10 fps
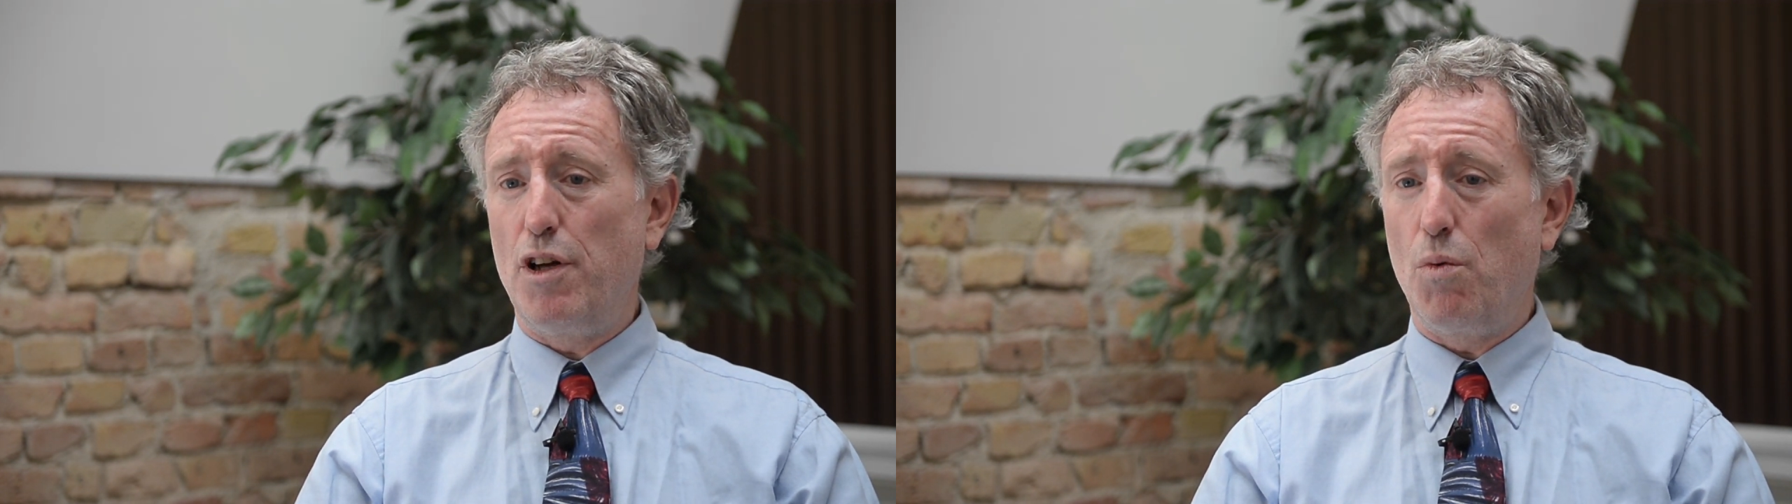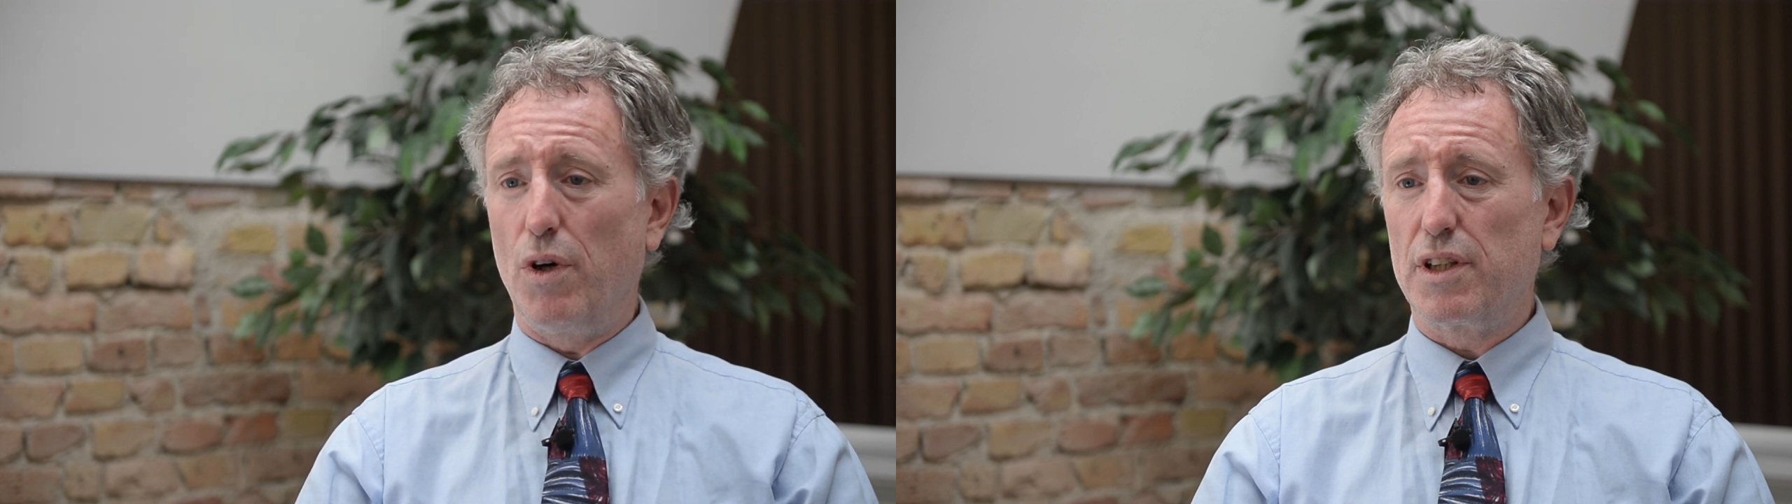
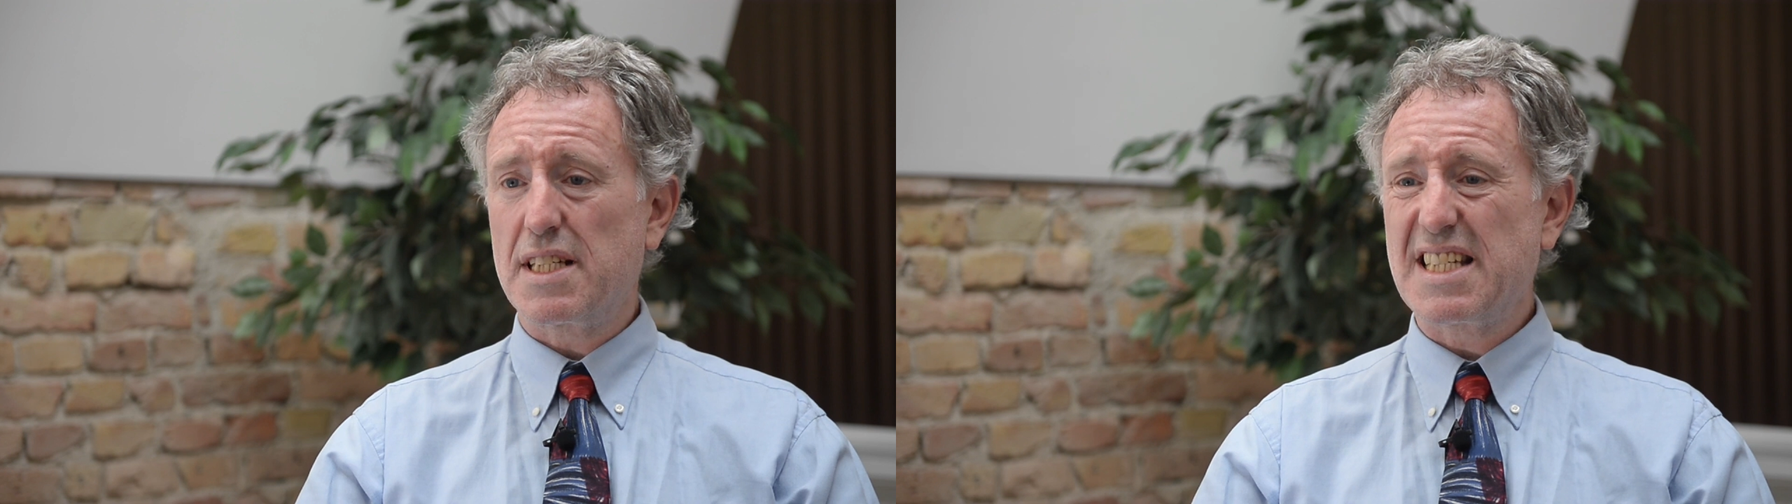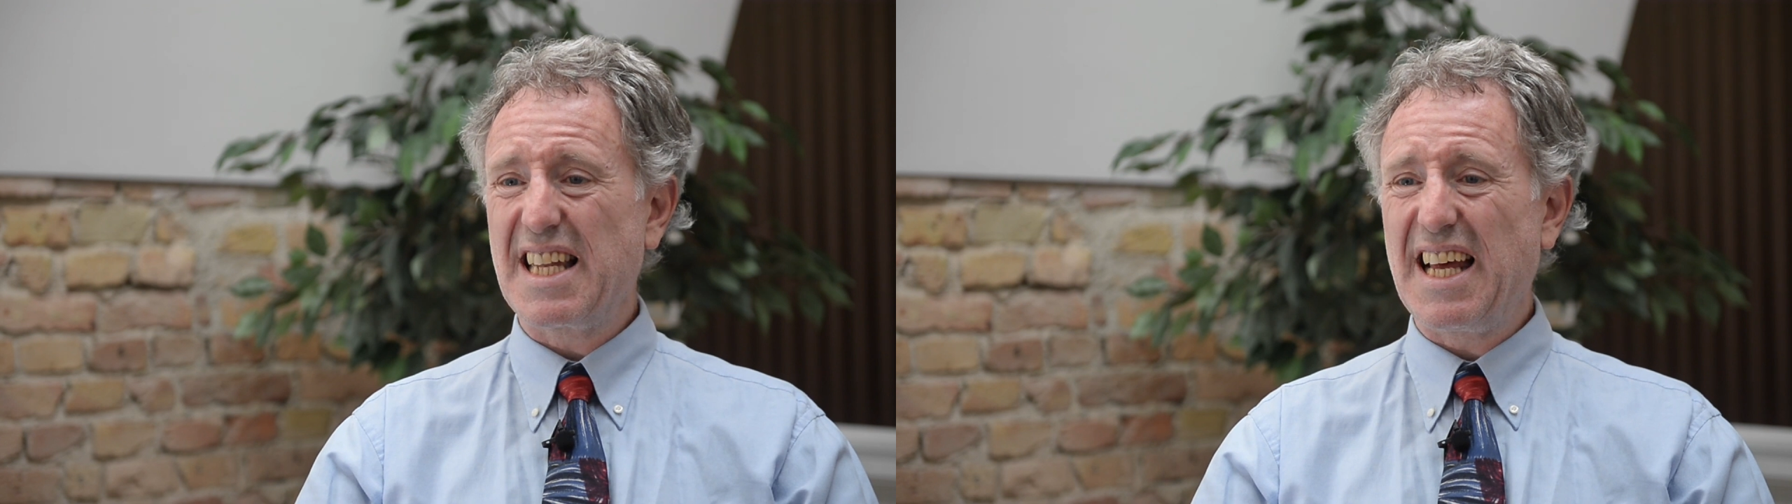you want a
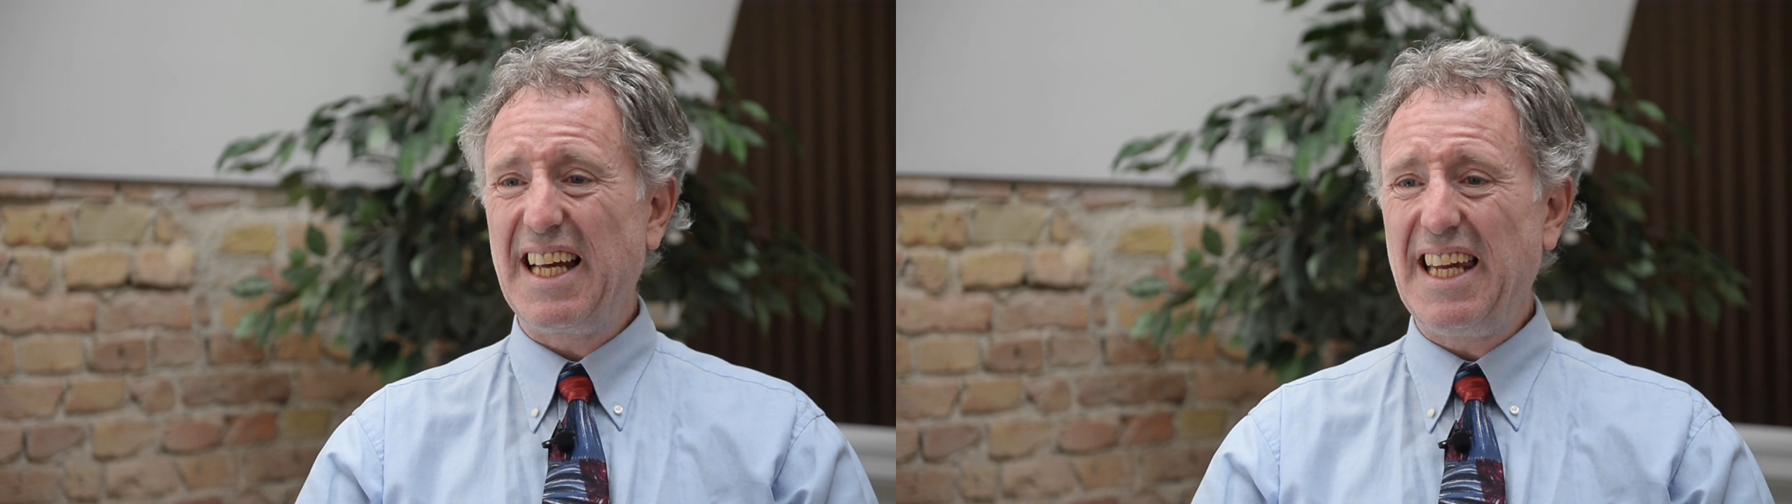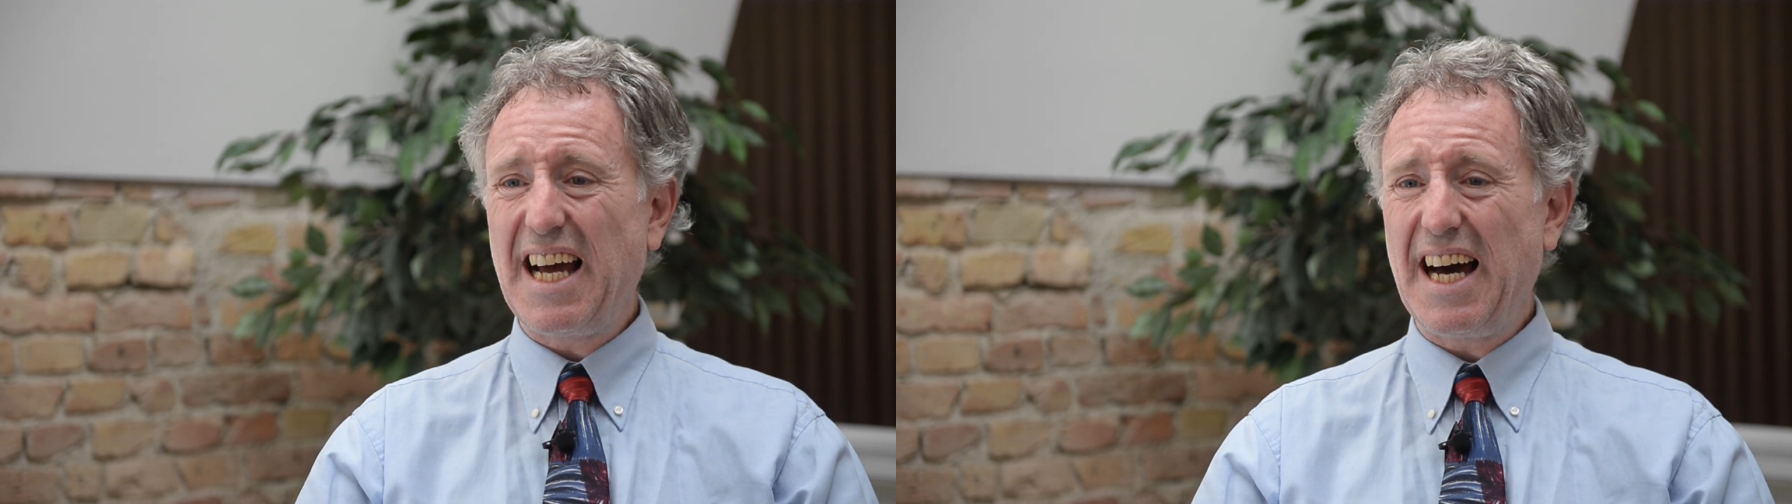
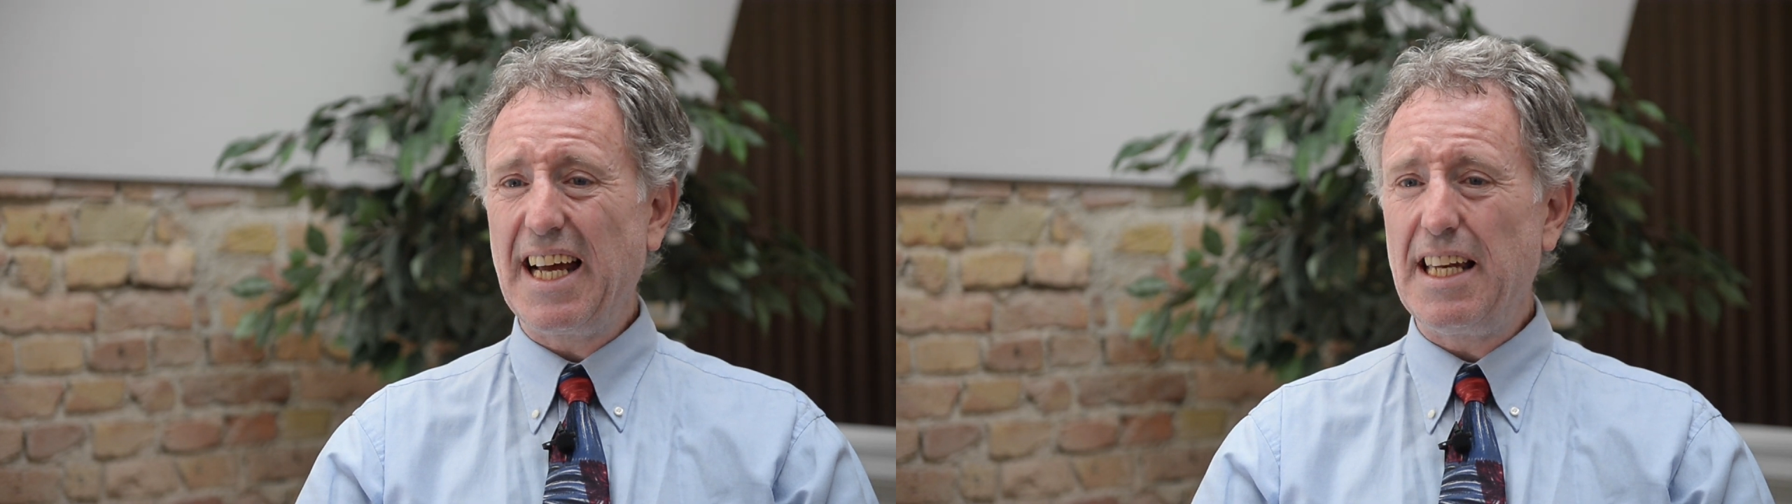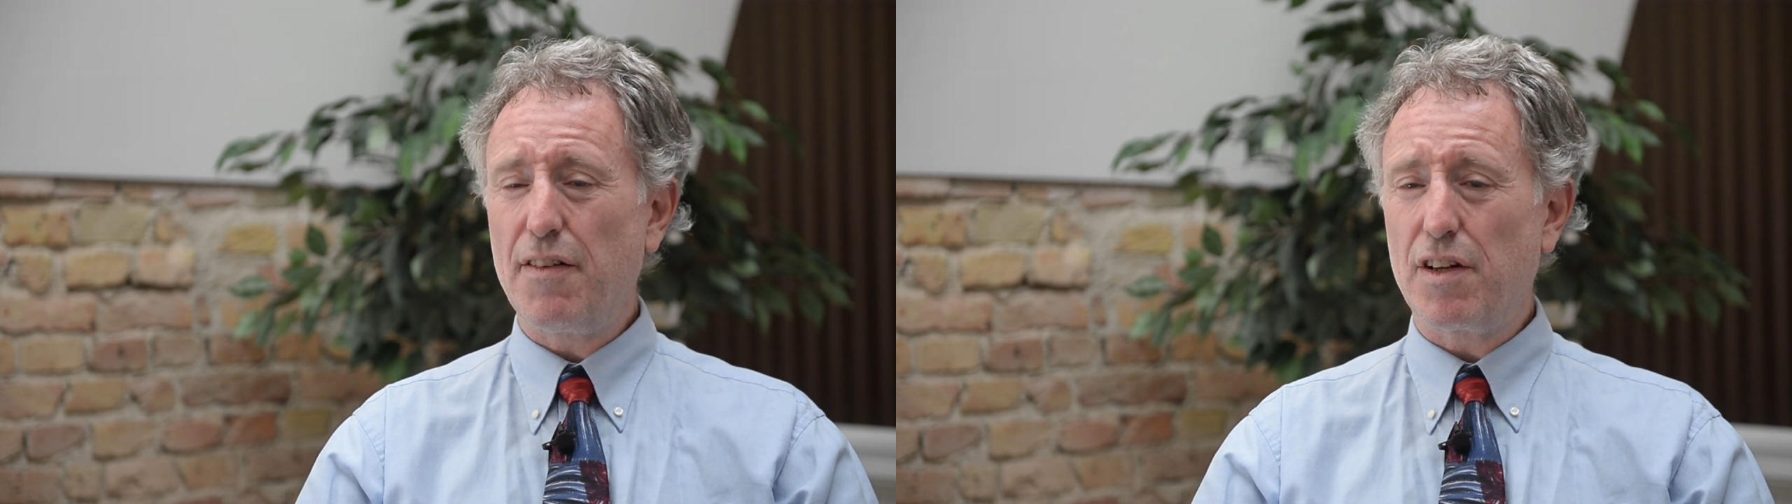slightly
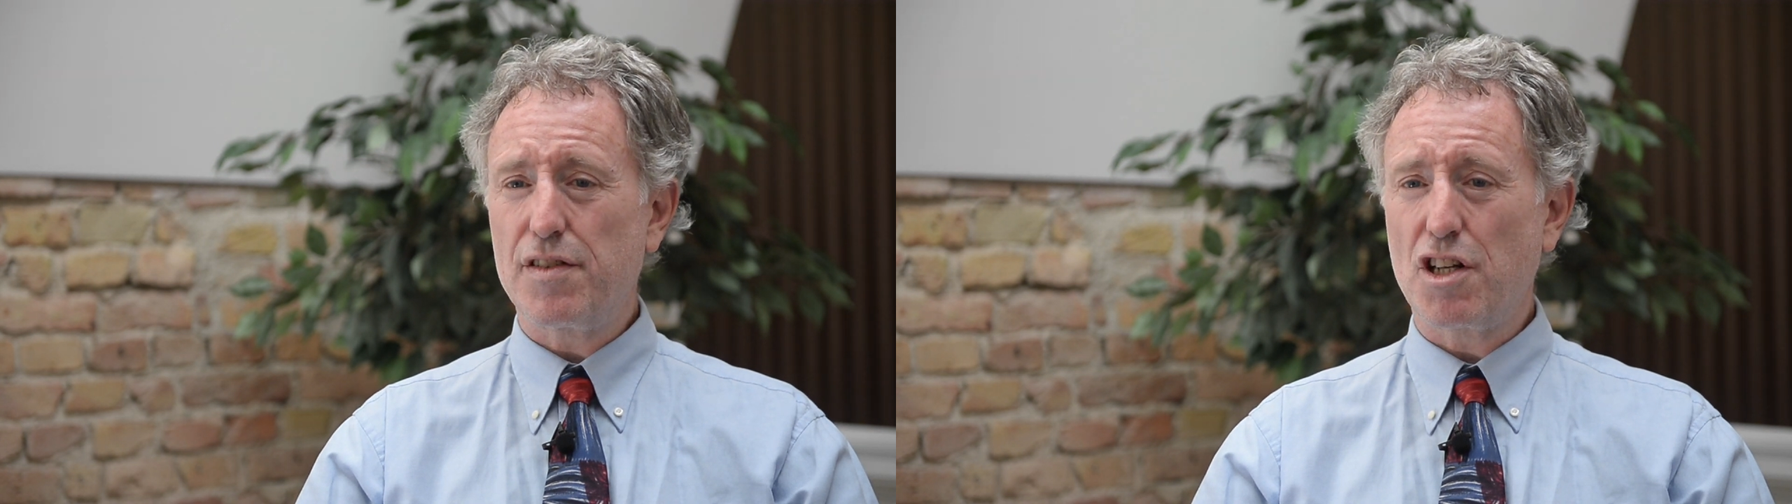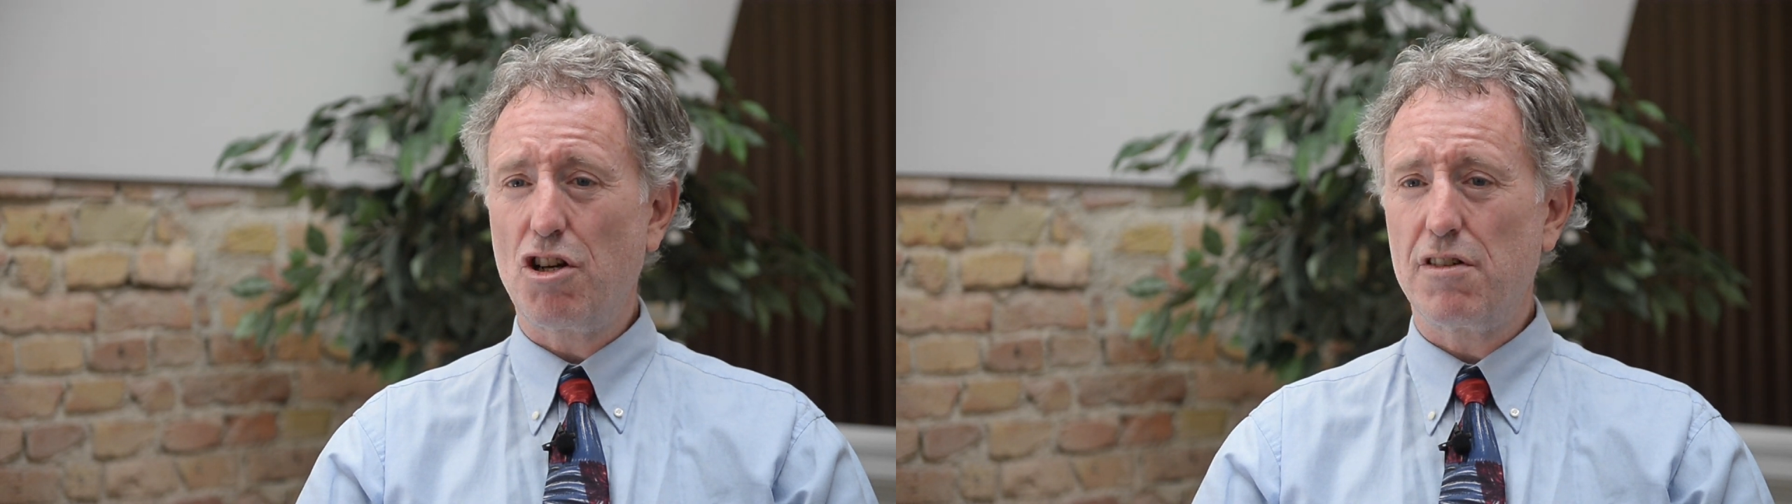higher level of
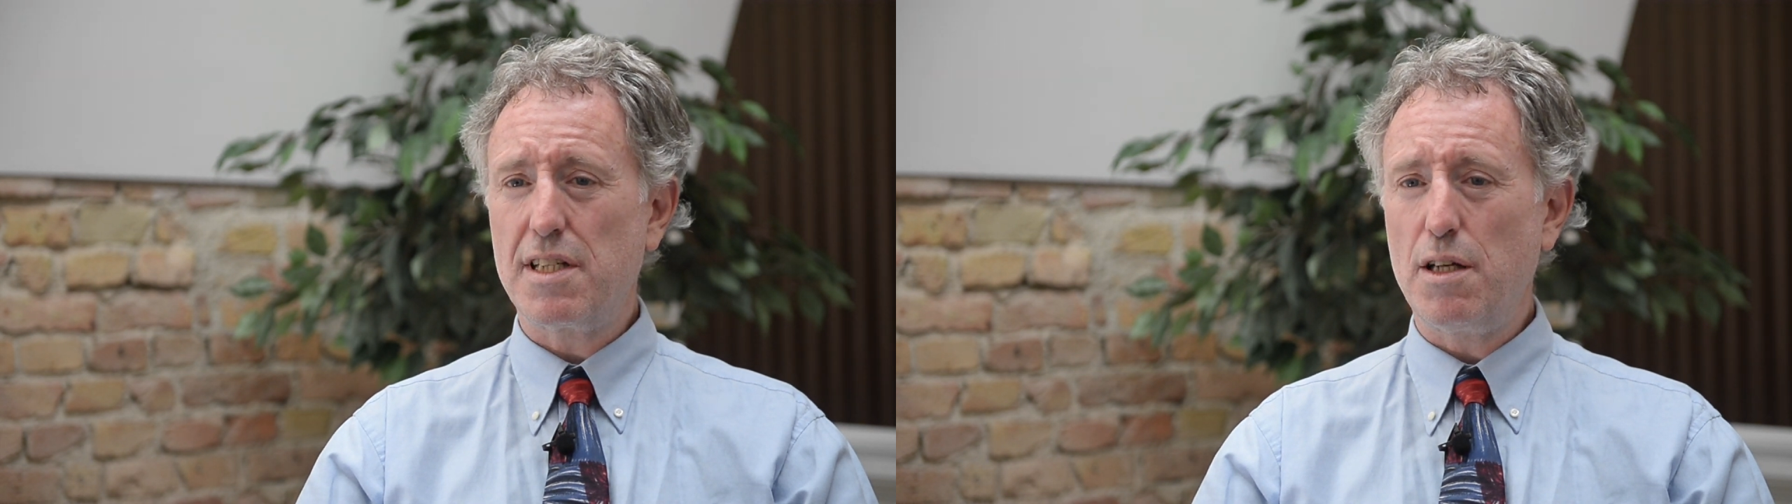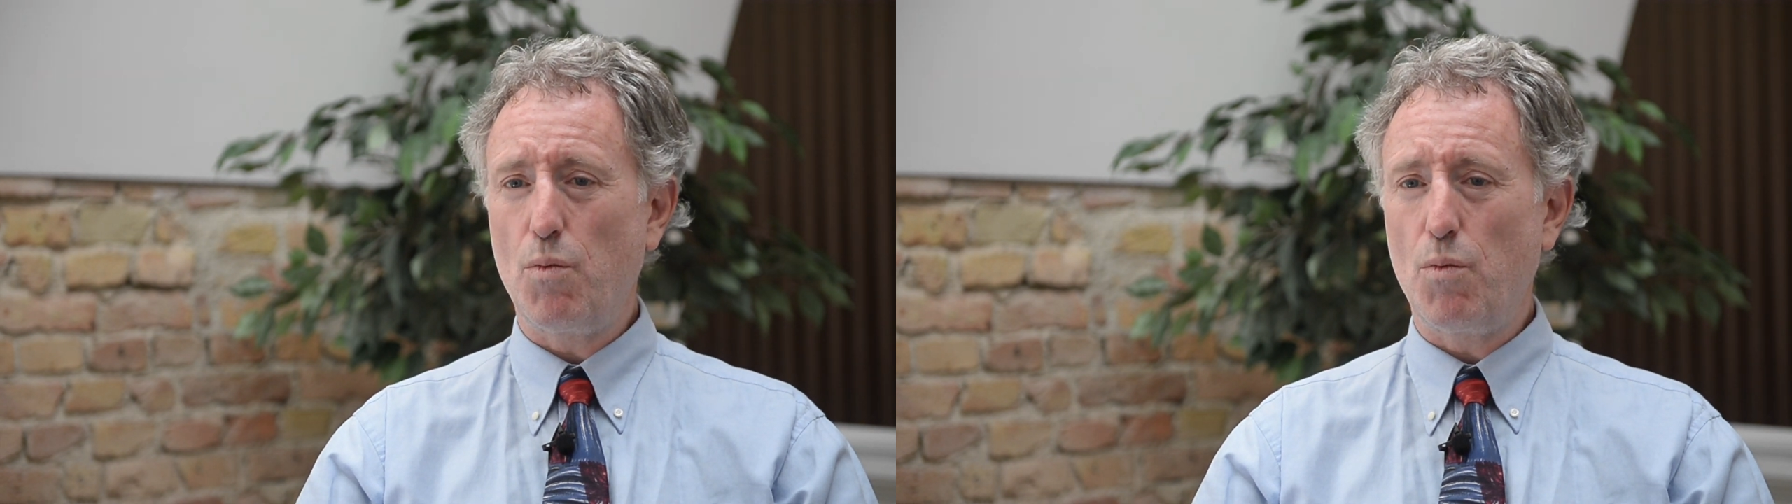security,